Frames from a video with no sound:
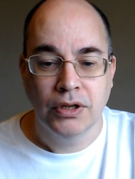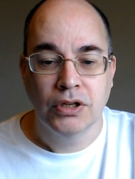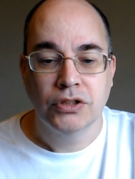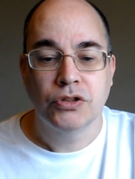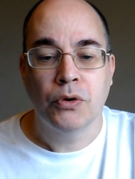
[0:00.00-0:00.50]

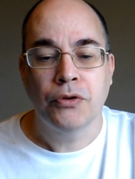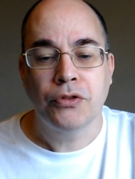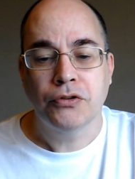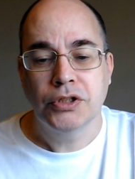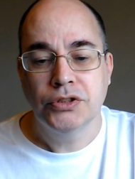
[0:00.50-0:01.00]
so
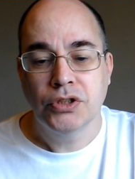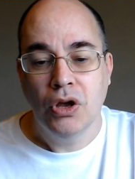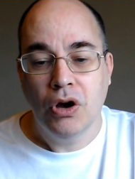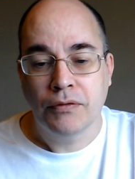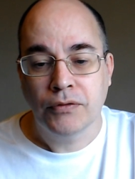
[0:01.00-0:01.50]
authorities
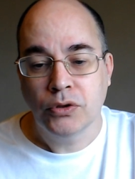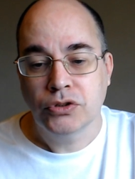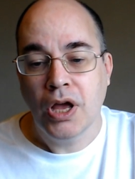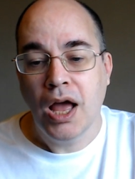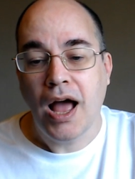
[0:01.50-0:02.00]
often look to
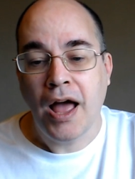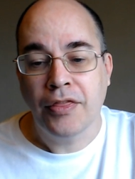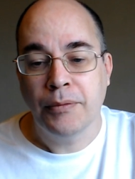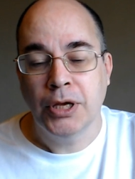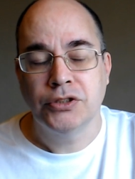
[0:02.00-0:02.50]
other
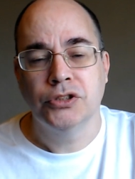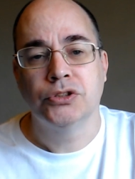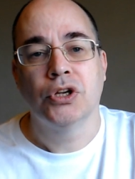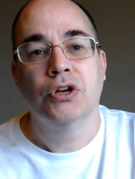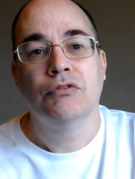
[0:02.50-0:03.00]
measures
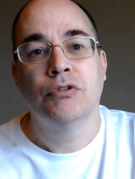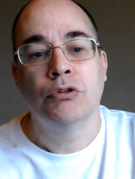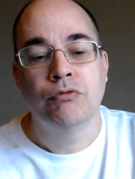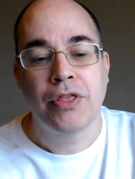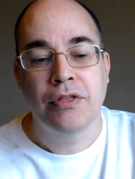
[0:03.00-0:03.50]
for
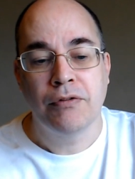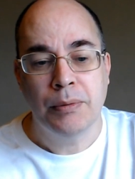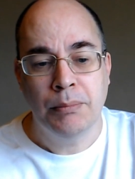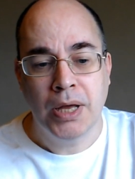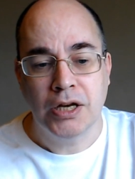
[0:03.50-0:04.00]
river
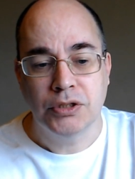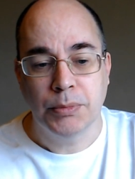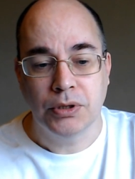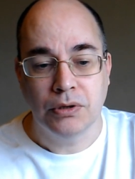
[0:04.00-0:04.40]
management.